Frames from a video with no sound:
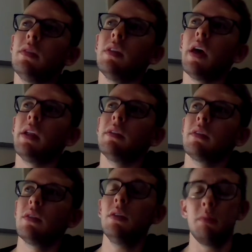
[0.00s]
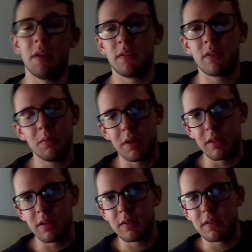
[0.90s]
that could mean so many
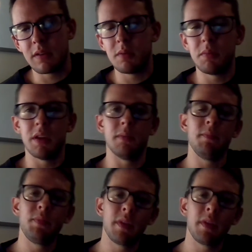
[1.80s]
things. It could mean,